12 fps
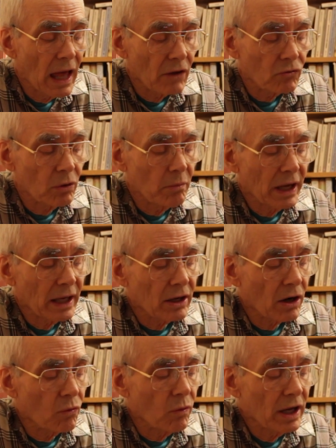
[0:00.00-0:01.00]
So we make
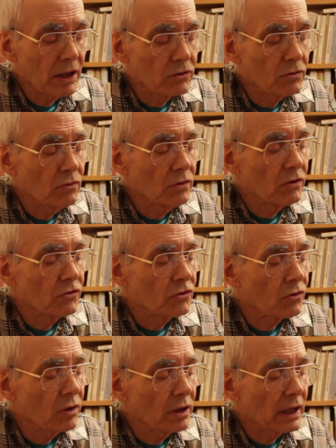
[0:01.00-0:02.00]
our way through this
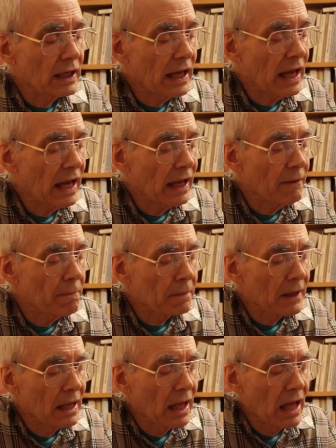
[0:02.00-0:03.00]
story. The K,
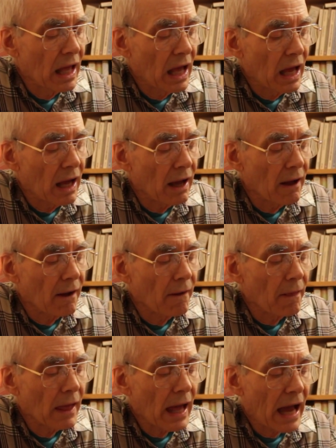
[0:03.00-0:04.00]

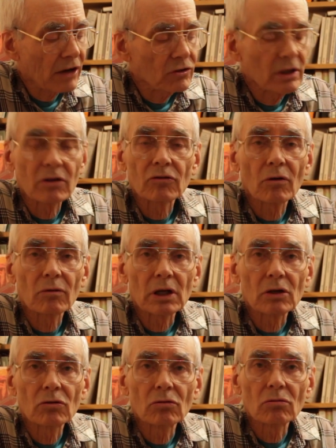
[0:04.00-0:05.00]
actually there's only
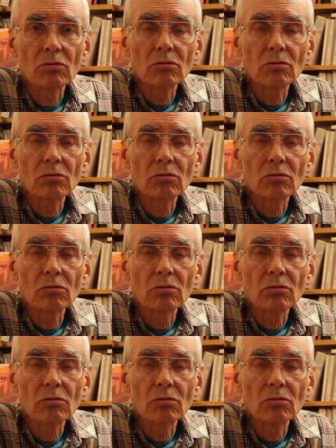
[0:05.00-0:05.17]
two